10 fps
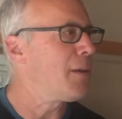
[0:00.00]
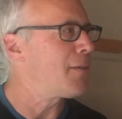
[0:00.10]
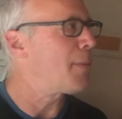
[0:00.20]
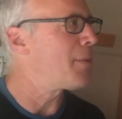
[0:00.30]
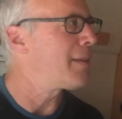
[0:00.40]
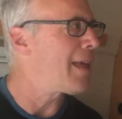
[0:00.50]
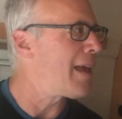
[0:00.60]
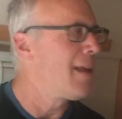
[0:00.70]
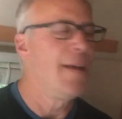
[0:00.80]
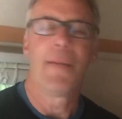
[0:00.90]
you know, something like
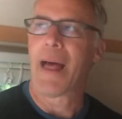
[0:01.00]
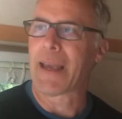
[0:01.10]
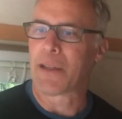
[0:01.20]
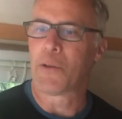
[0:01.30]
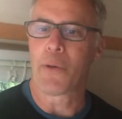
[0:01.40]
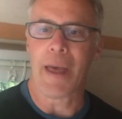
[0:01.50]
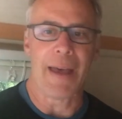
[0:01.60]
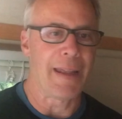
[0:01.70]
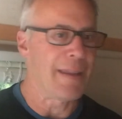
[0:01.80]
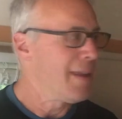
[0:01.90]
that, I can do
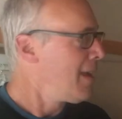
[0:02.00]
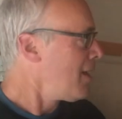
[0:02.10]
that, and